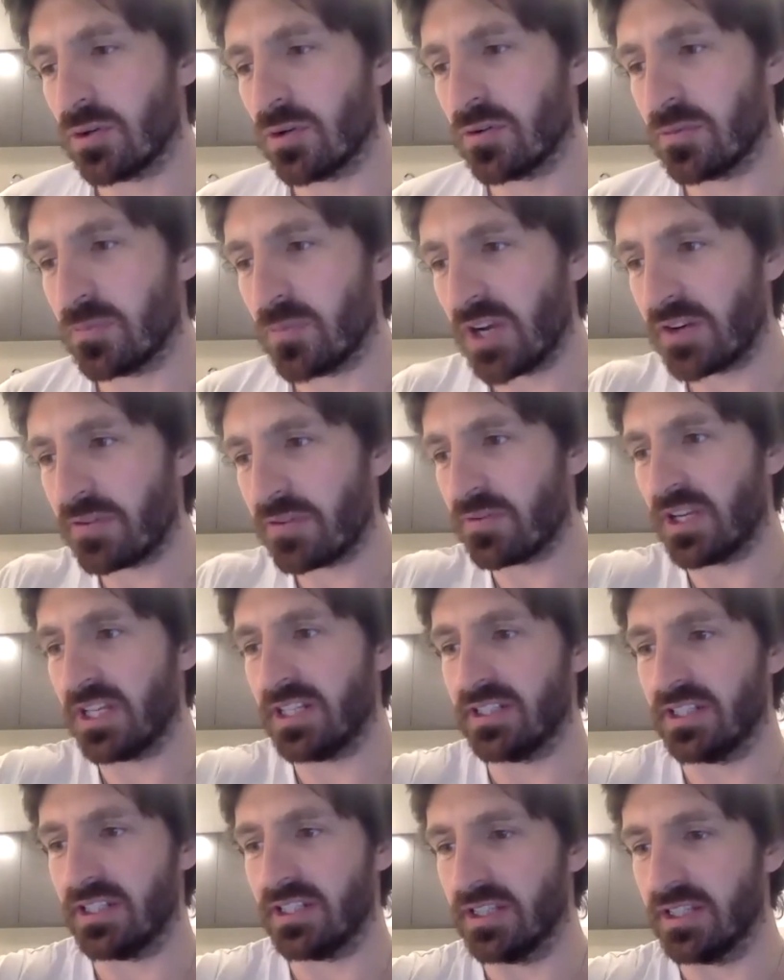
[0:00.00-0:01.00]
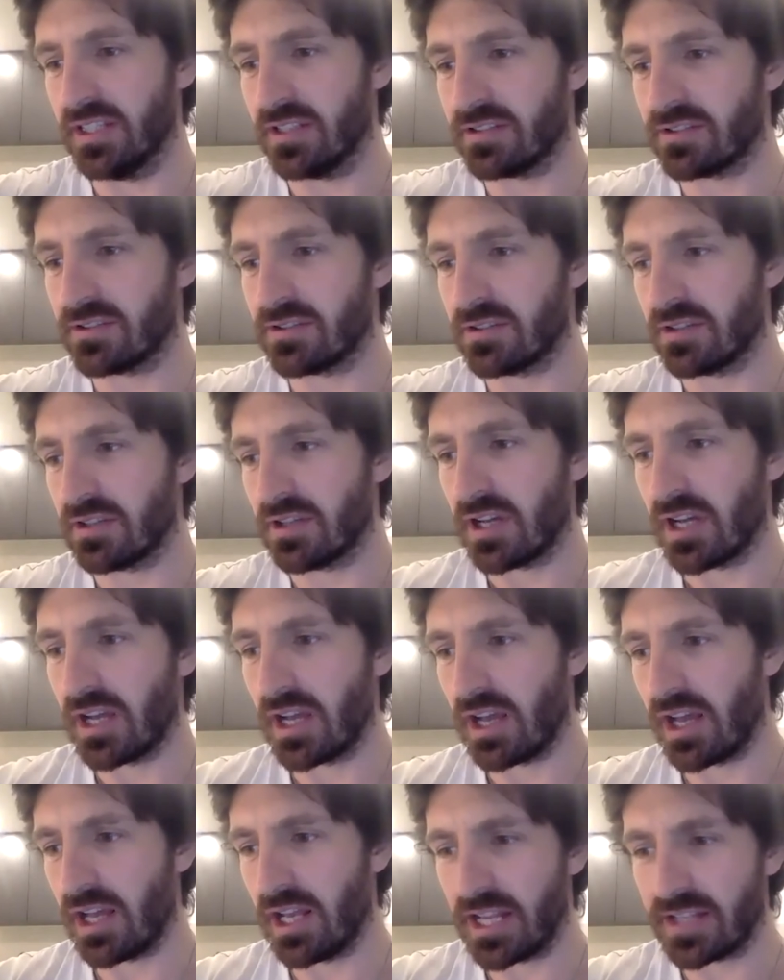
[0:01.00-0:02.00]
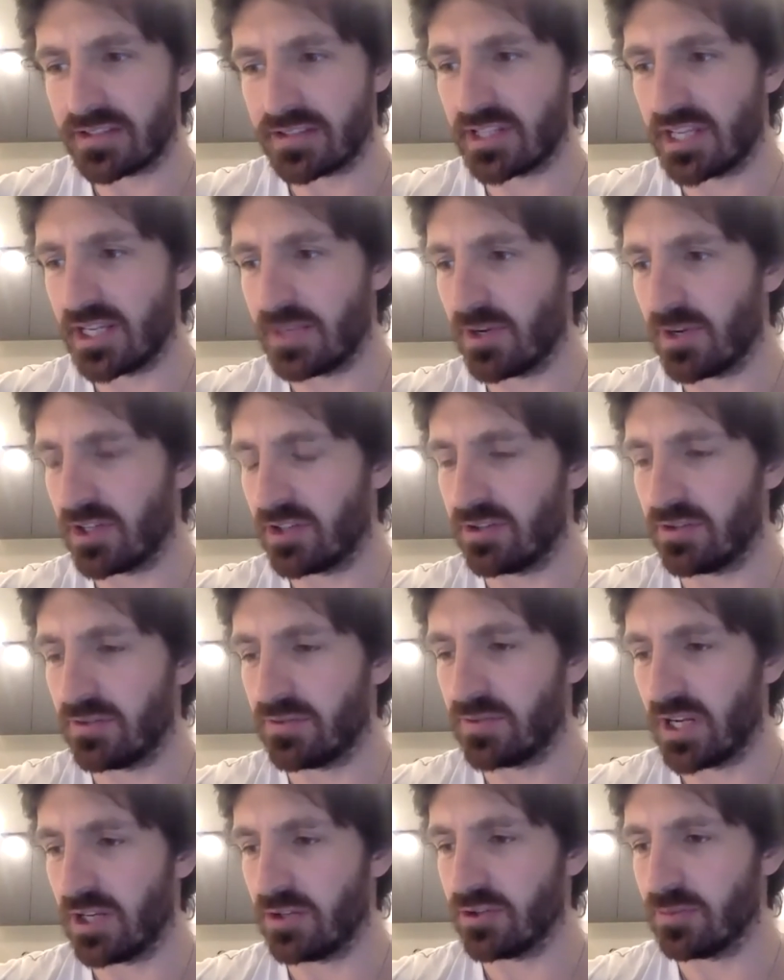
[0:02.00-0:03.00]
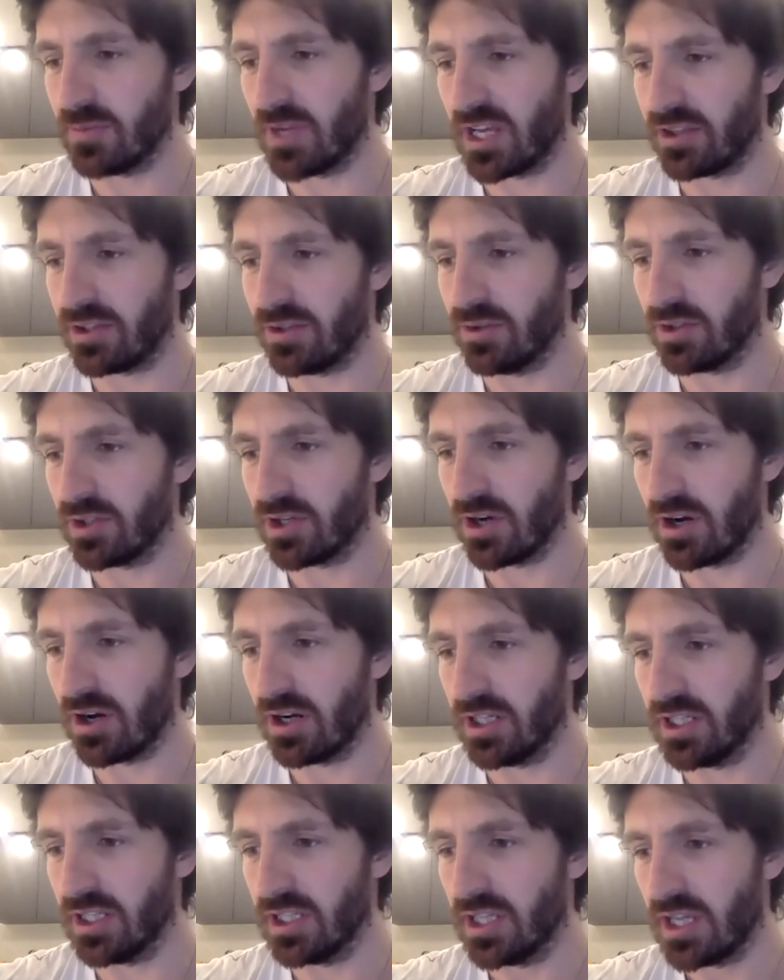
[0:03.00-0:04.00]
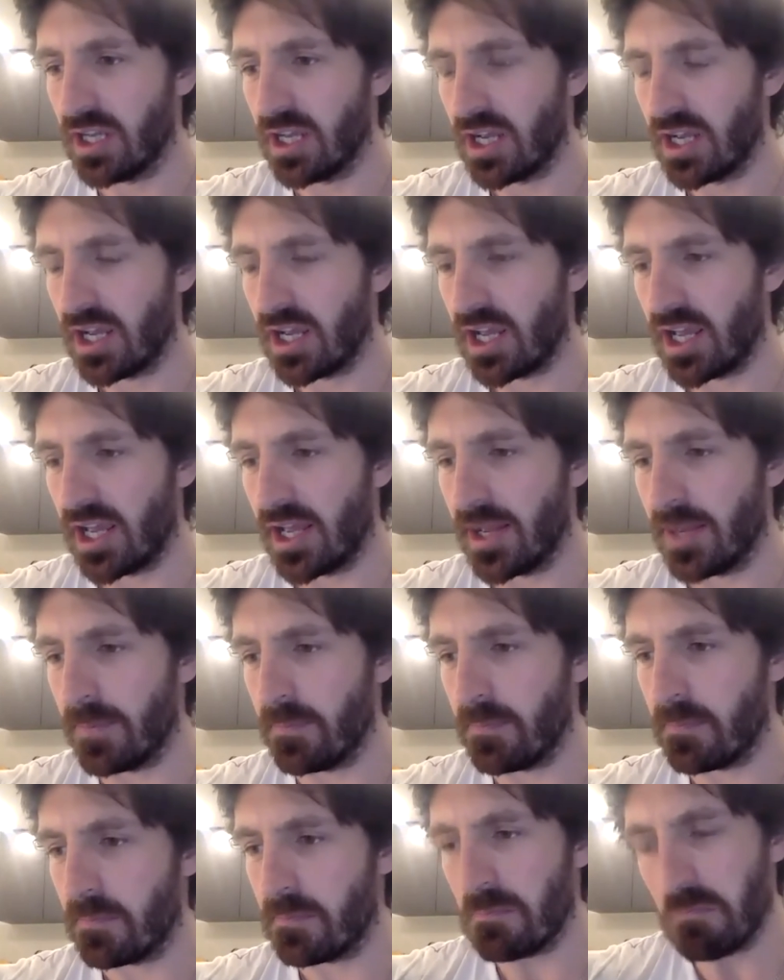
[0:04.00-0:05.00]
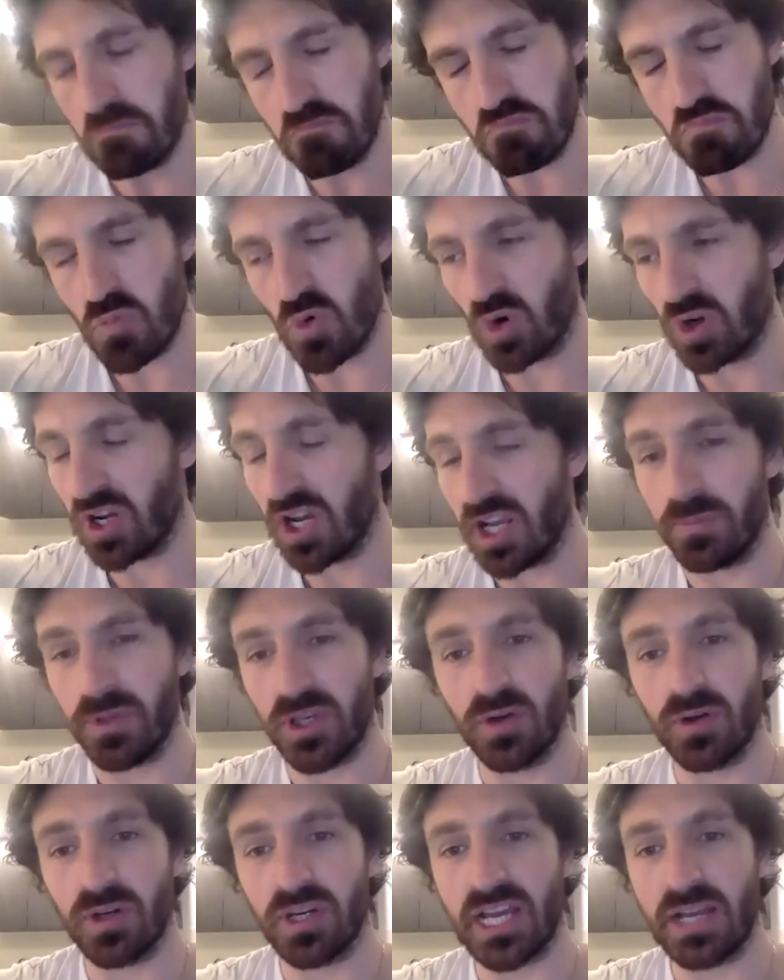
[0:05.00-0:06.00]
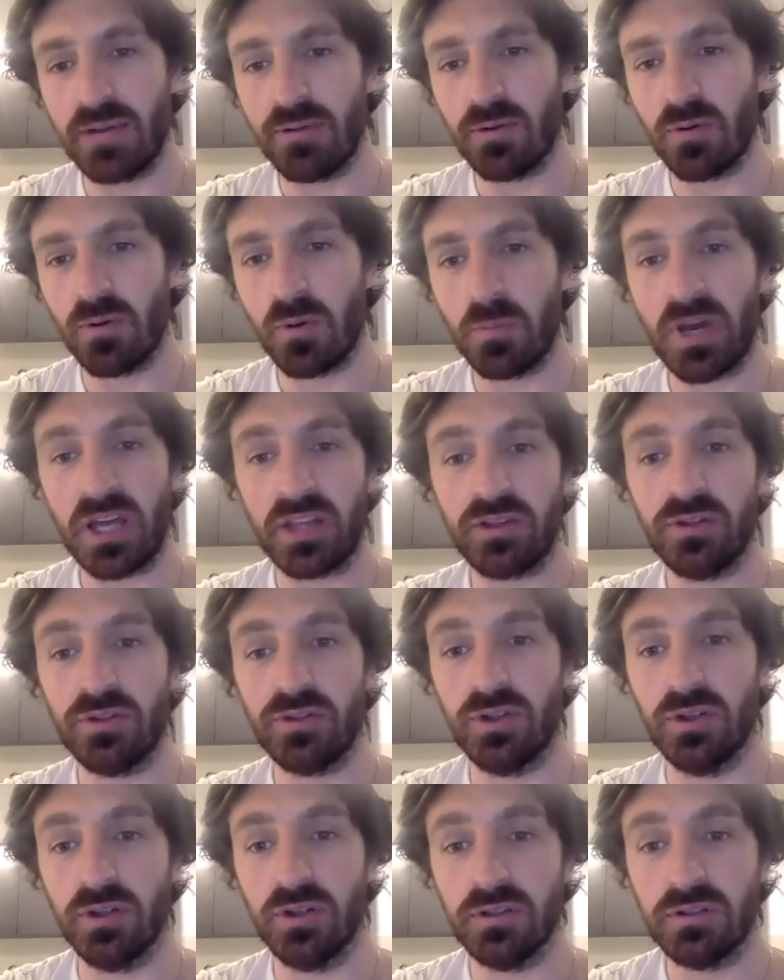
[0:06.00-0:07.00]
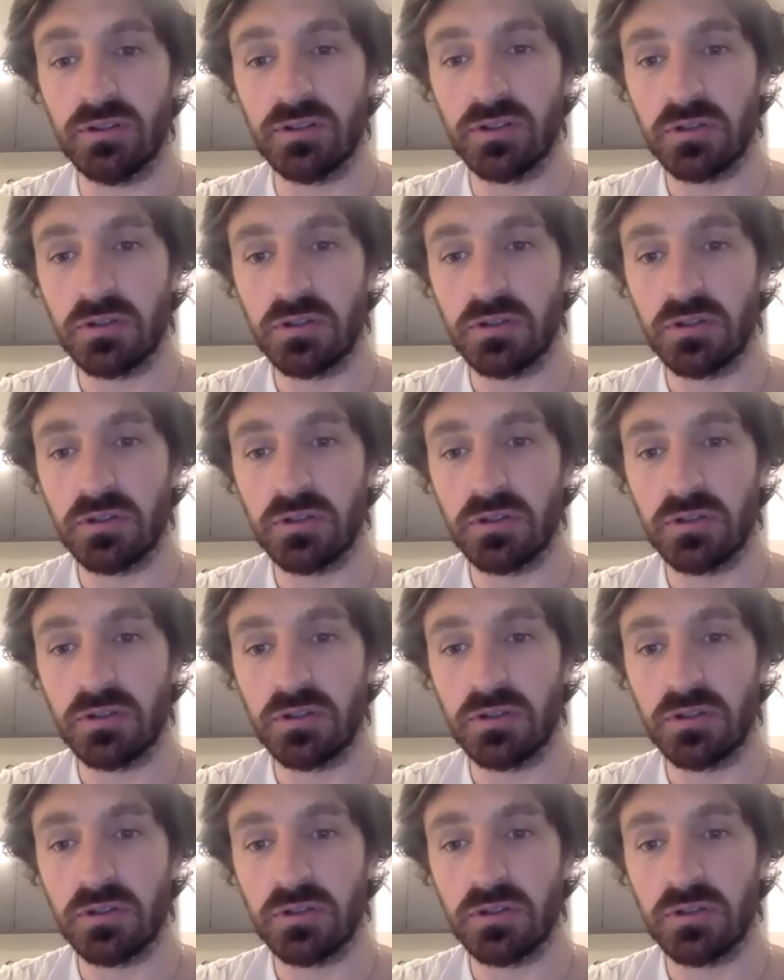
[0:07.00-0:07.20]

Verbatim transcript: Or if my friend did this, and let's say my two friends are Matthew and Carney, um, would I be okay with what Matthew's done?